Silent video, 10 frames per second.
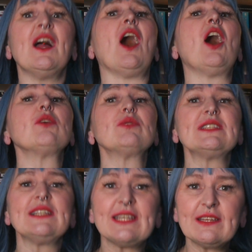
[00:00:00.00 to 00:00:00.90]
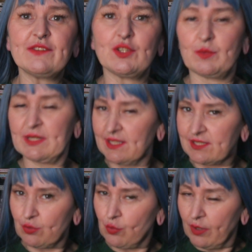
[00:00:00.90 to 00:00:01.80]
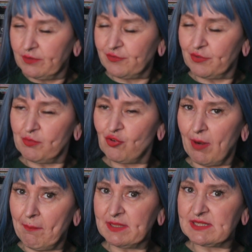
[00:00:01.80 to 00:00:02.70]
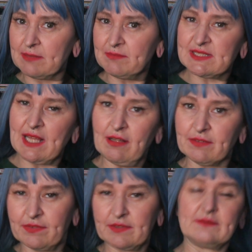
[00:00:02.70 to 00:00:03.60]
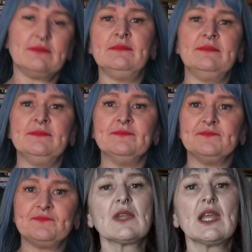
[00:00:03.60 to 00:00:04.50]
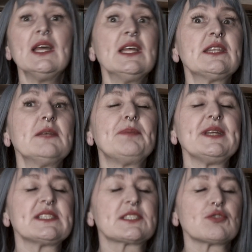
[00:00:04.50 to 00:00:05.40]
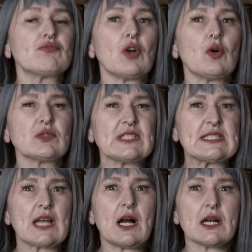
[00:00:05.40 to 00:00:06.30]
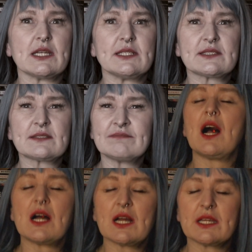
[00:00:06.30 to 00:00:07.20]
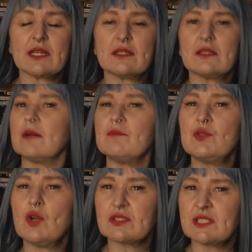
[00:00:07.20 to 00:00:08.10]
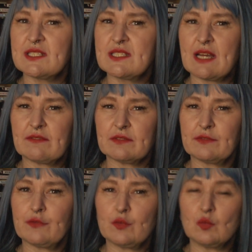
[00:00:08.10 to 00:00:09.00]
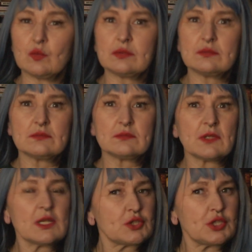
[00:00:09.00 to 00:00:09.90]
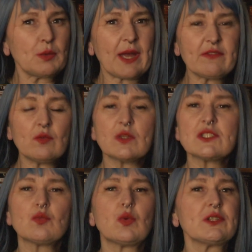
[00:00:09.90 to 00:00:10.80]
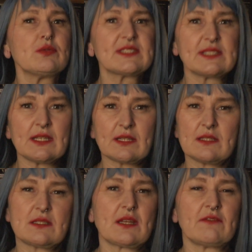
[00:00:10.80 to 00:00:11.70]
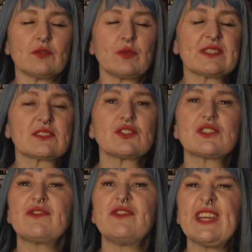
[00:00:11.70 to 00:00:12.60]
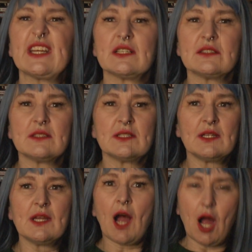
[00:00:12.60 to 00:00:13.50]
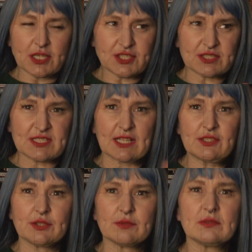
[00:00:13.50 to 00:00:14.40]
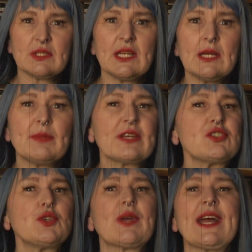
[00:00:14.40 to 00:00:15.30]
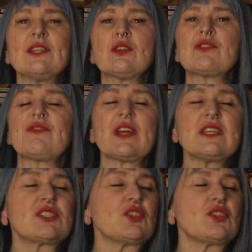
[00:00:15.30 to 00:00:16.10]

I will leave you with a little quote from Krampus himself. The beast rolled his eyes. I am not a devil fool. Do you ever wonder why you seek the devil with such vigour? I shall tell you. Because you cannot face